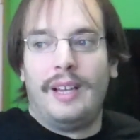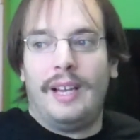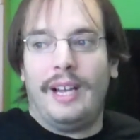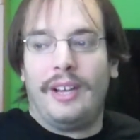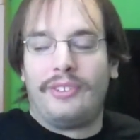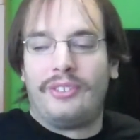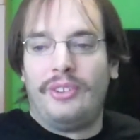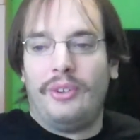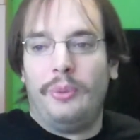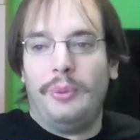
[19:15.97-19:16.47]
I
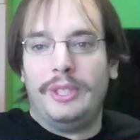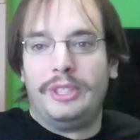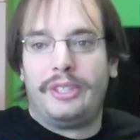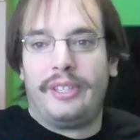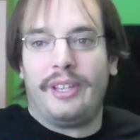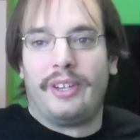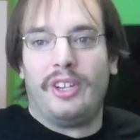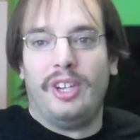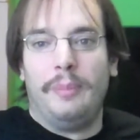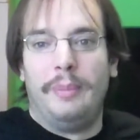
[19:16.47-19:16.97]
also wish
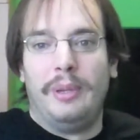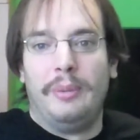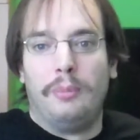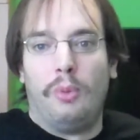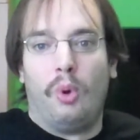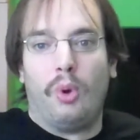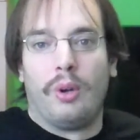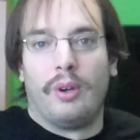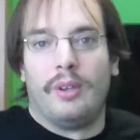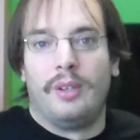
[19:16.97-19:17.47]
there could have been
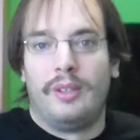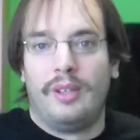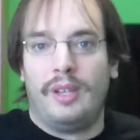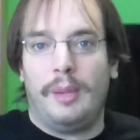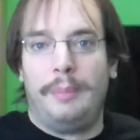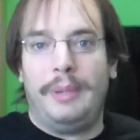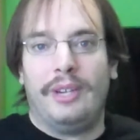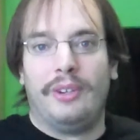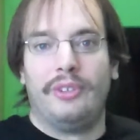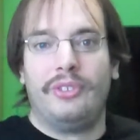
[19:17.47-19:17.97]
more
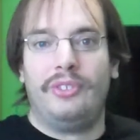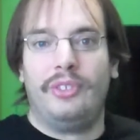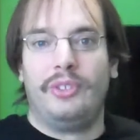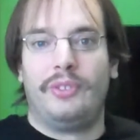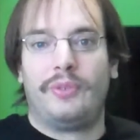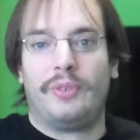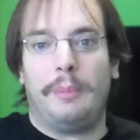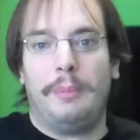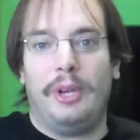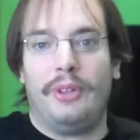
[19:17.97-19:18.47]
appearances
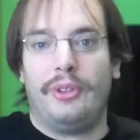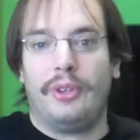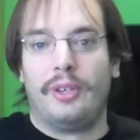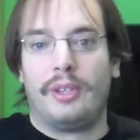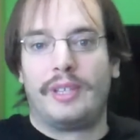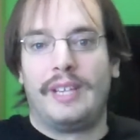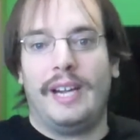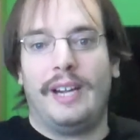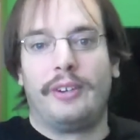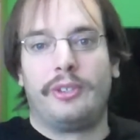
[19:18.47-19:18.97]
from
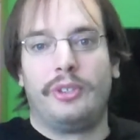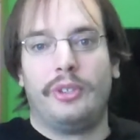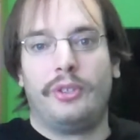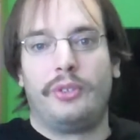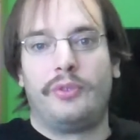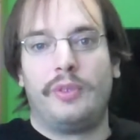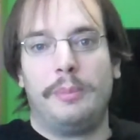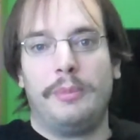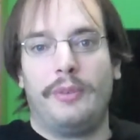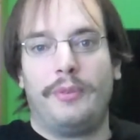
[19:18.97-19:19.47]
other
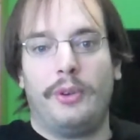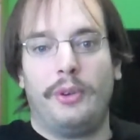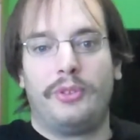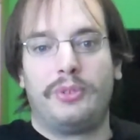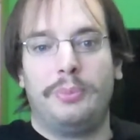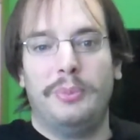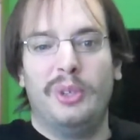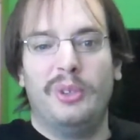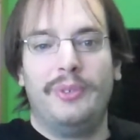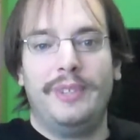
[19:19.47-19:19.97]
characters from the
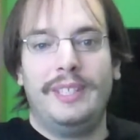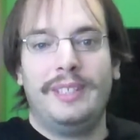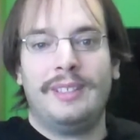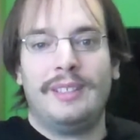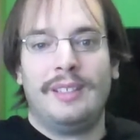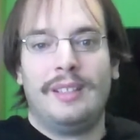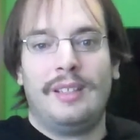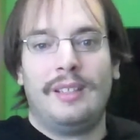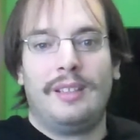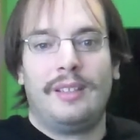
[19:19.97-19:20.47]
first movie.
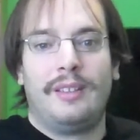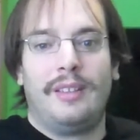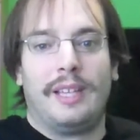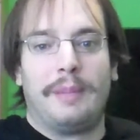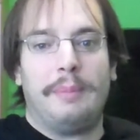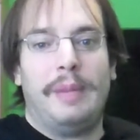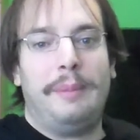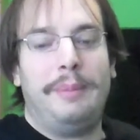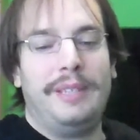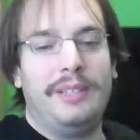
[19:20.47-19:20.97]

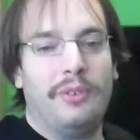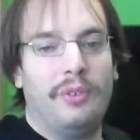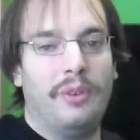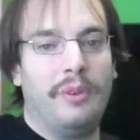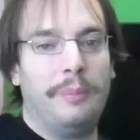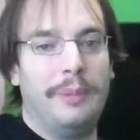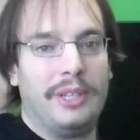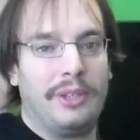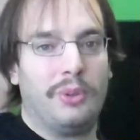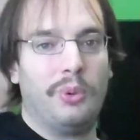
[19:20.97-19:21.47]
Like, maybe it would
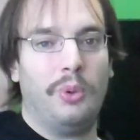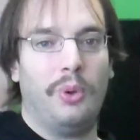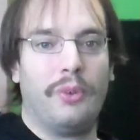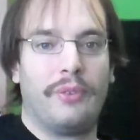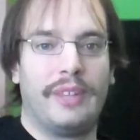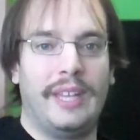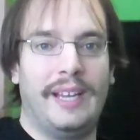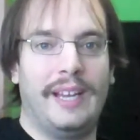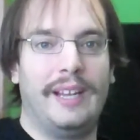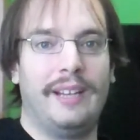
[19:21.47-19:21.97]
have been cool
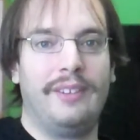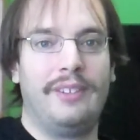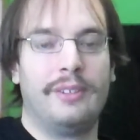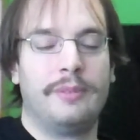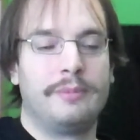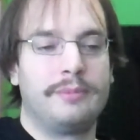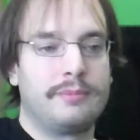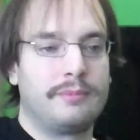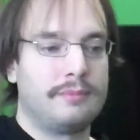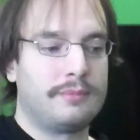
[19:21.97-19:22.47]
if they had
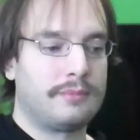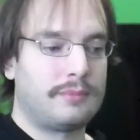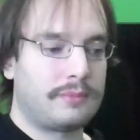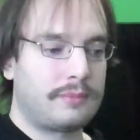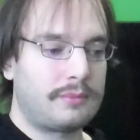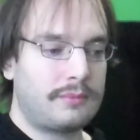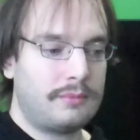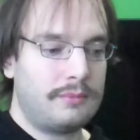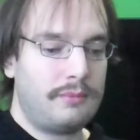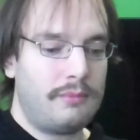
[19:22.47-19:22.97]

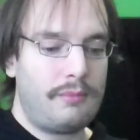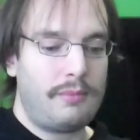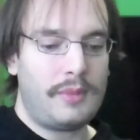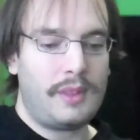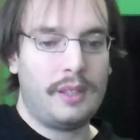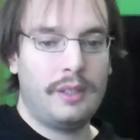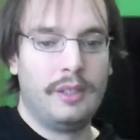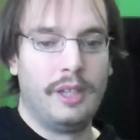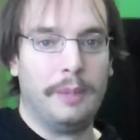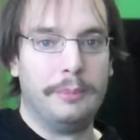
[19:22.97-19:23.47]

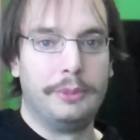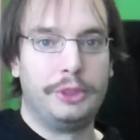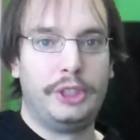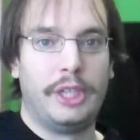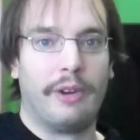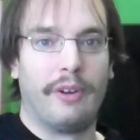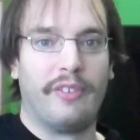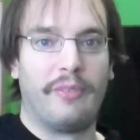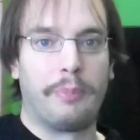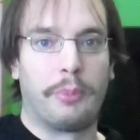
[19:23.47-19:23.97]

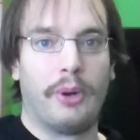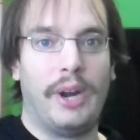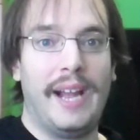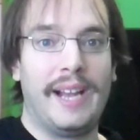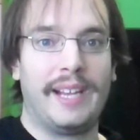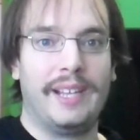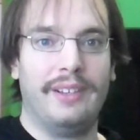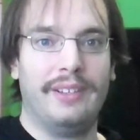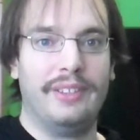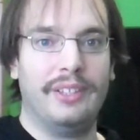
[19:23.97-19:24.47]
Sheriff
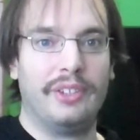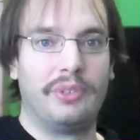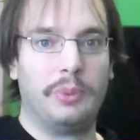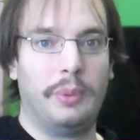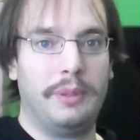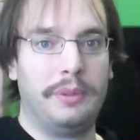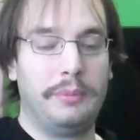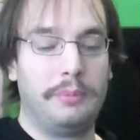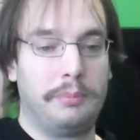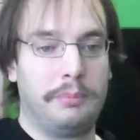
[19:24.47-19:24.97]
Brackett in this
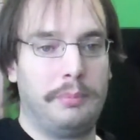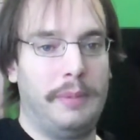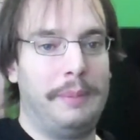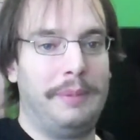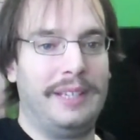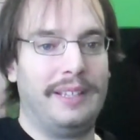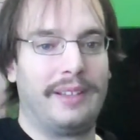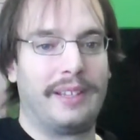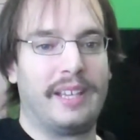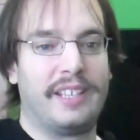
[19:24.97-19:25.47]
one.
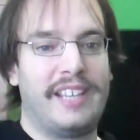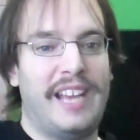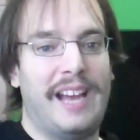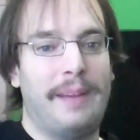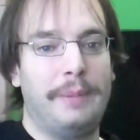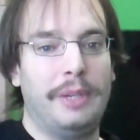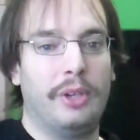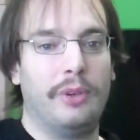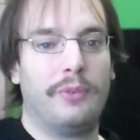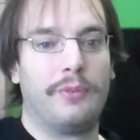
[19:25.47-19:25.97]
Maybe like a
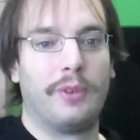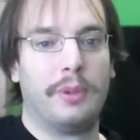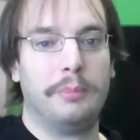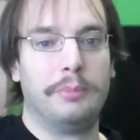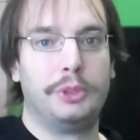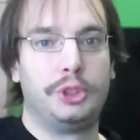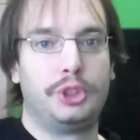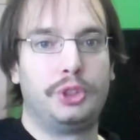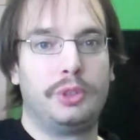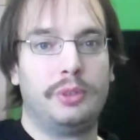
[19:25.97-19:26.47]
cameo
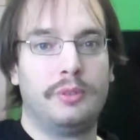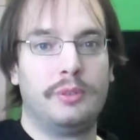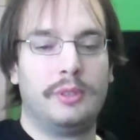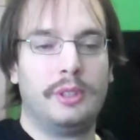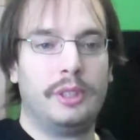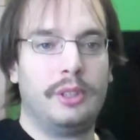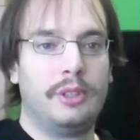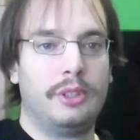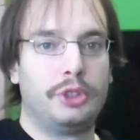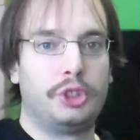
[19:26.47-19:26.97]
from
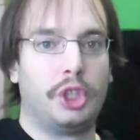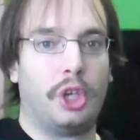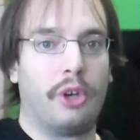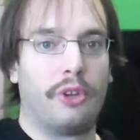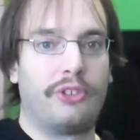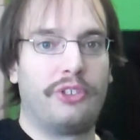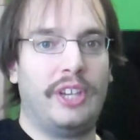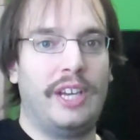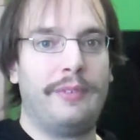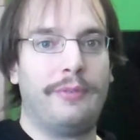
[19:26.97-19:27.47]

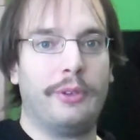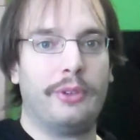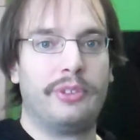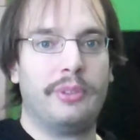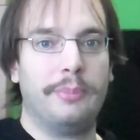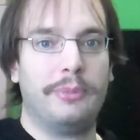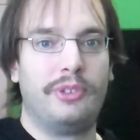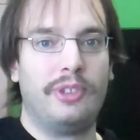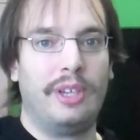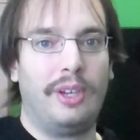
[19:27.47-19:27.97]
Charles Cyphers
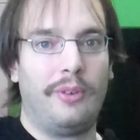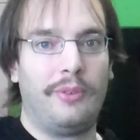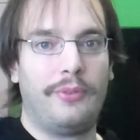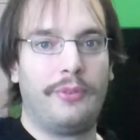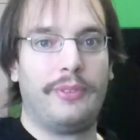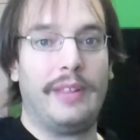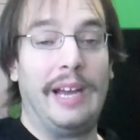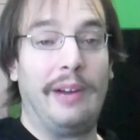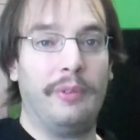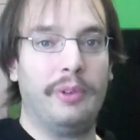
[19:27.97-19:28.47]

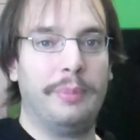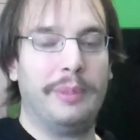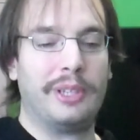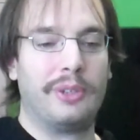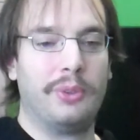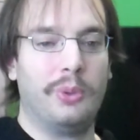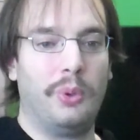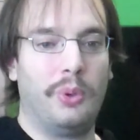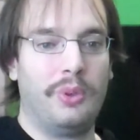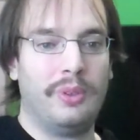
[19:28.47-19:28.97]
himself. That would have been
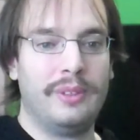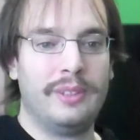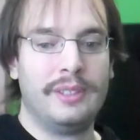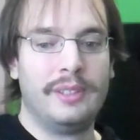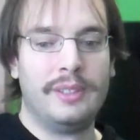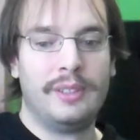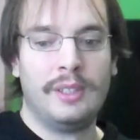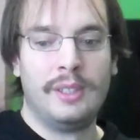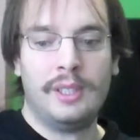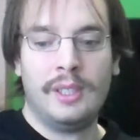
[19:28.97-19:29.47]
cool.
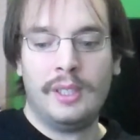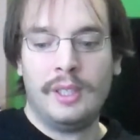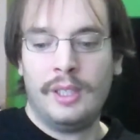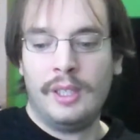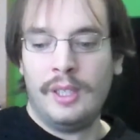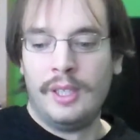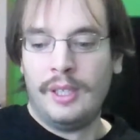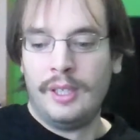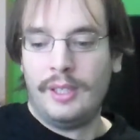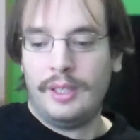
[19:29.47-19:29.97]

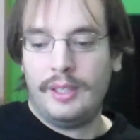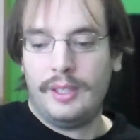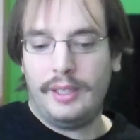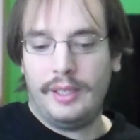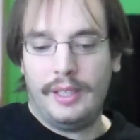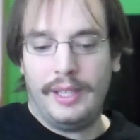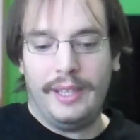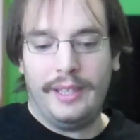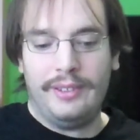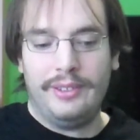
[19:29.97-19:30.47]

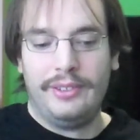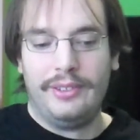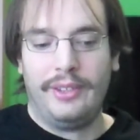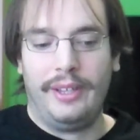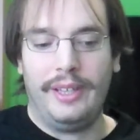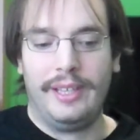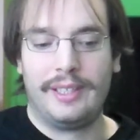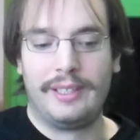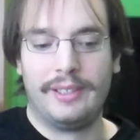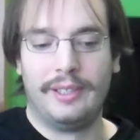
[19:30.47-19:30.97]
And
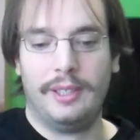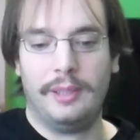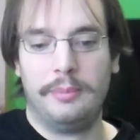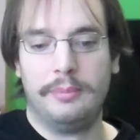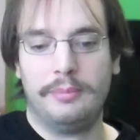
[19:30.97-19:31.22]
like,